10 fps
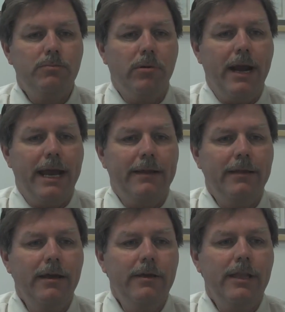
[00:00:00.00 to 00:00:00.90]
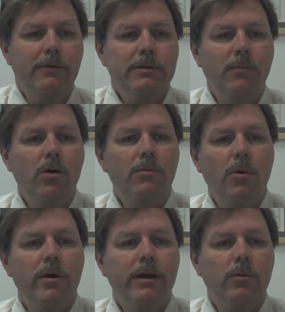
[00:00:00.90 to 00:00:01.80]
brand that was more and
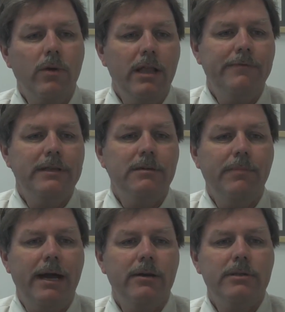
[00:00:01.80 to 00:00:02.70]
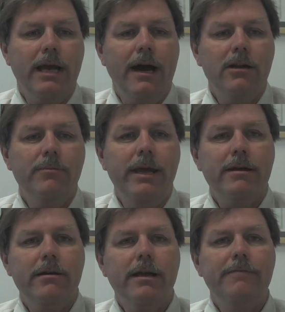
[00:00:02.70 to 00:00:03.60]
more irrelevant to buyers, the
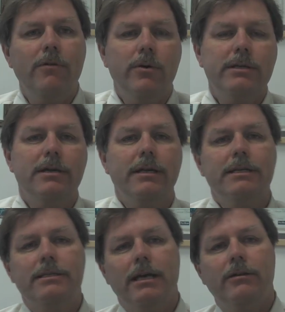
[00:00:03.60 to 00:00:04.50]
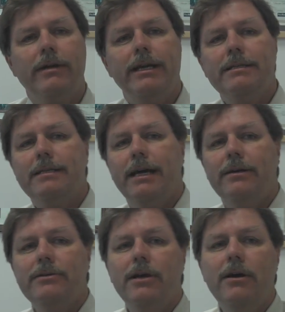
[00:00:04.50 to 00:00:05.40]
automaker can focus on accelerating
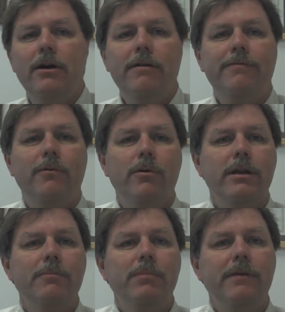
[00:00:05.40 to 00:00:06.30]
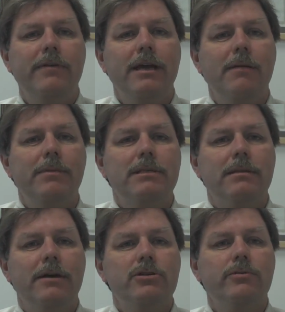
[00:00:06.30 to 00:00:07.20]
sales of Ford and beefing up its
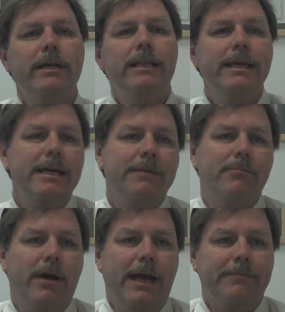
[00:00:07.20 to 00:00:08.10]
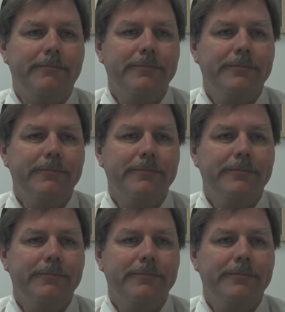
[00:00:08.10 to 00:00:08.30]
luxury Lincoln brand.